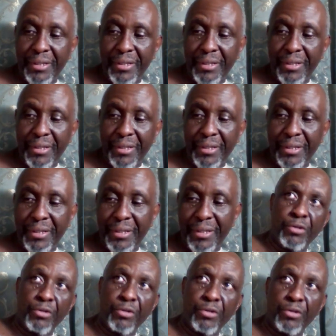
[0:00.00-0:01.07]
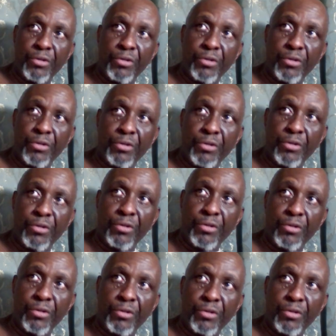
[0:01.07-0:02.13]
mobile payment method,
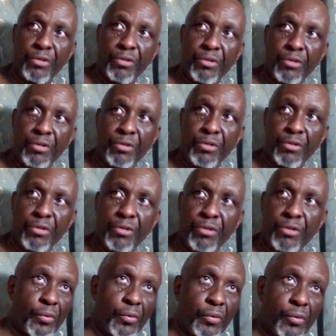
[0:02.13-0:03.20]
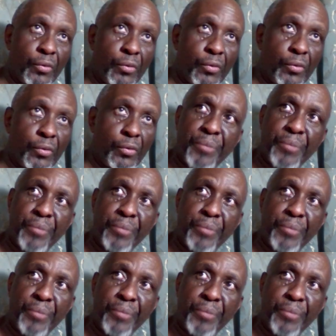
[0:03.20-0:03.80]
or a Visa payment method.